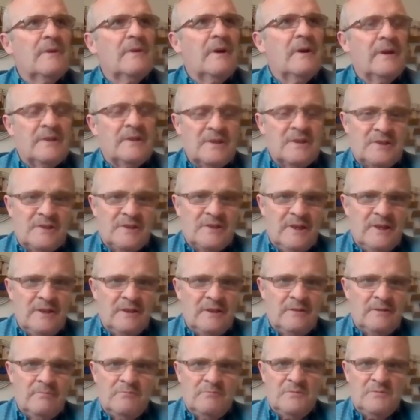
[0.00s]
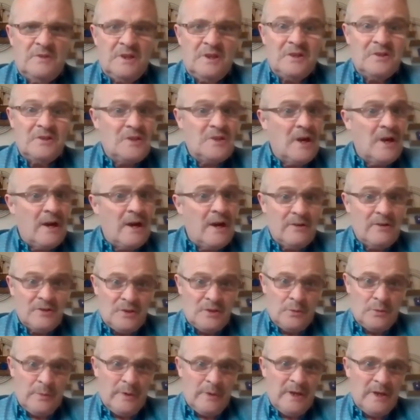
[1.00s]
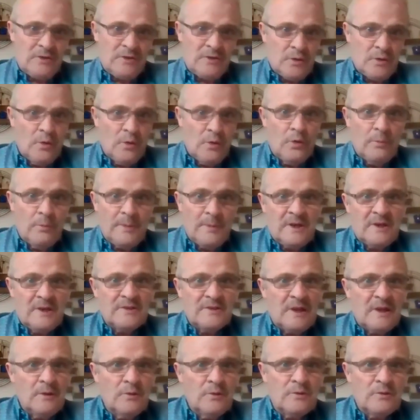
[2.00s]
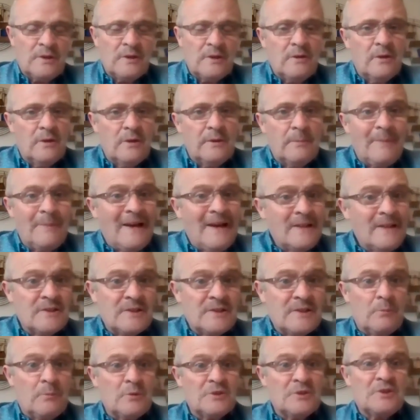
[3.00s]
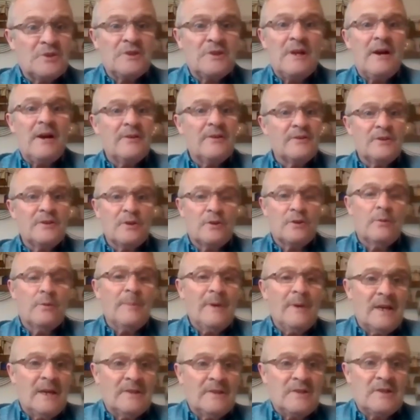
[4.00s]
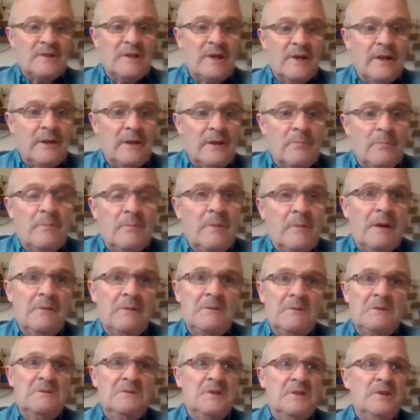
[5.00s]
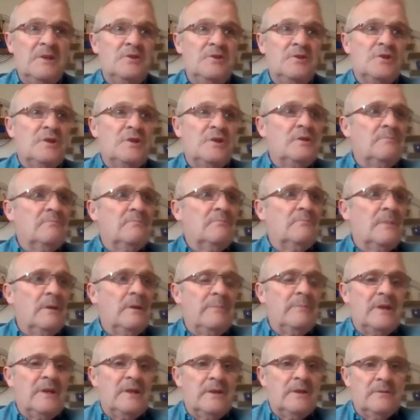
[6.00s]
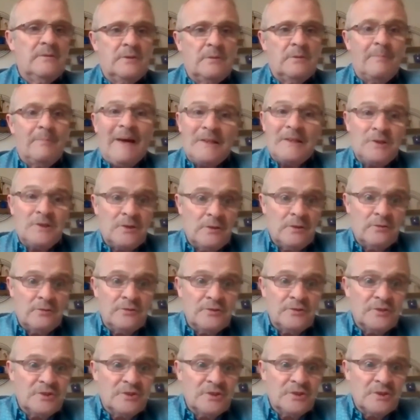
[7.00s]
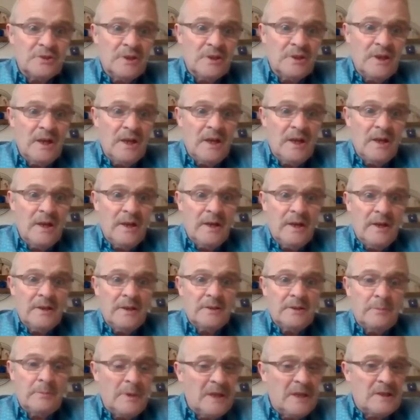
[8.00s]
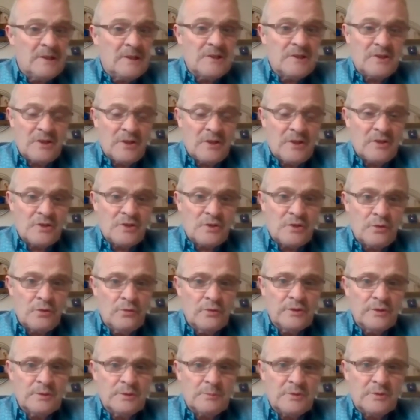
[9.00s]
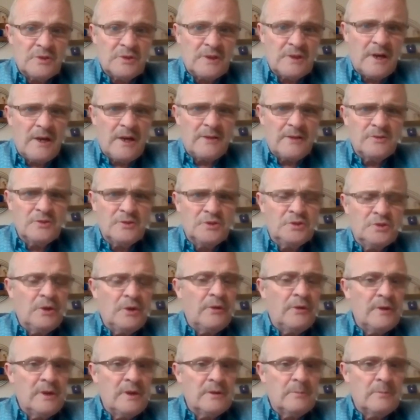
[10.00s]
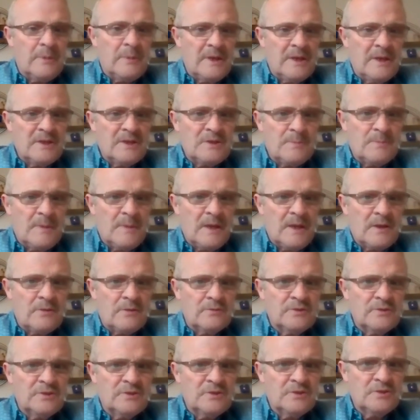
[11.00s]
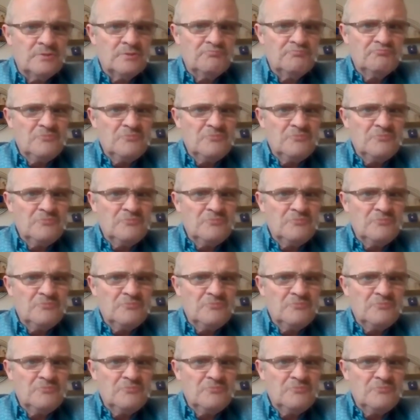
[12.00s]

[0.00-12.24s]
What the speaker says: decided the guitar is the way to go, because I looked at all the bands that were starting to come in at the time, e.g. maybe the Bachelors, the Beatles and the Stones were starting, Jerry and the Pacemakers,